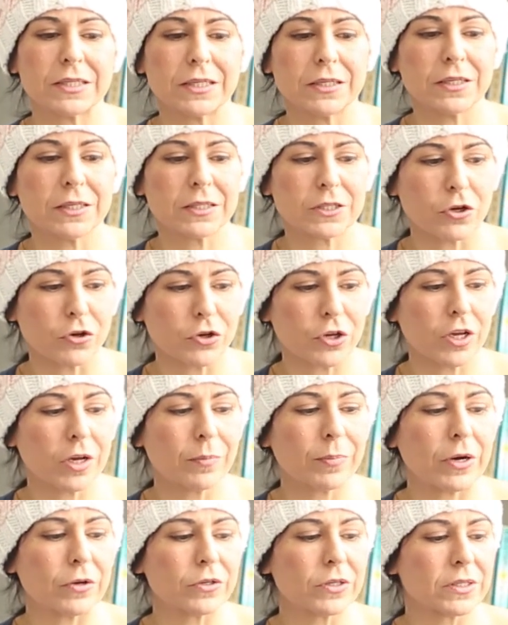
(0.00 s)
And he's talking
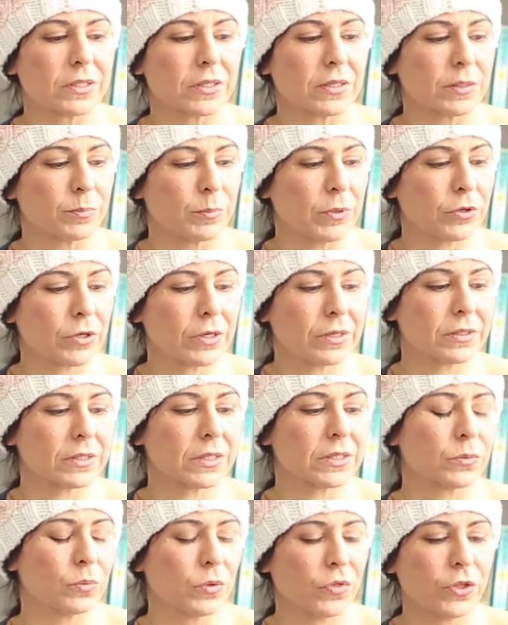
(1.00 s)
about his
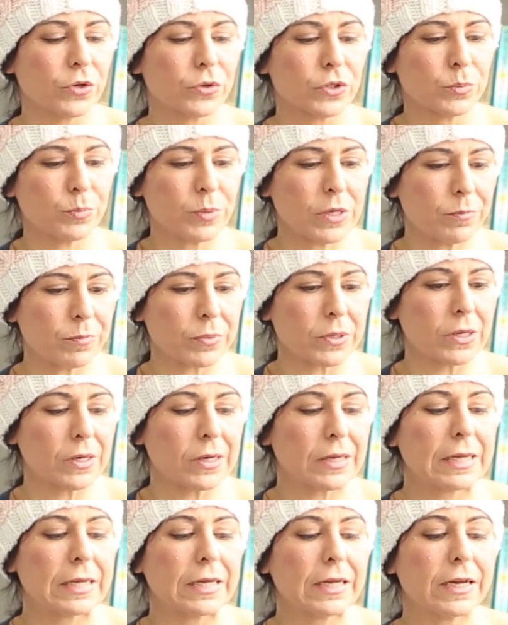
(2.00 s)
experiences with those people